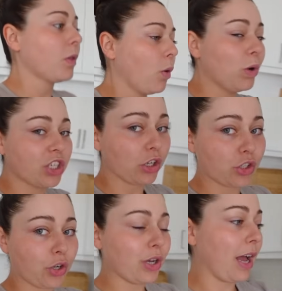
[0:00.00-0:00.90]
which I'll
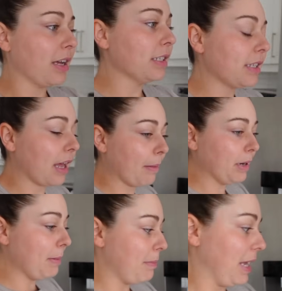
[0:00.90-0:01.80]
show you guys, I'm
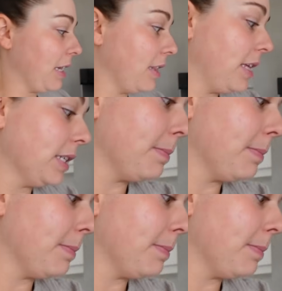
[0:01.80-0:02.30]
gonna make this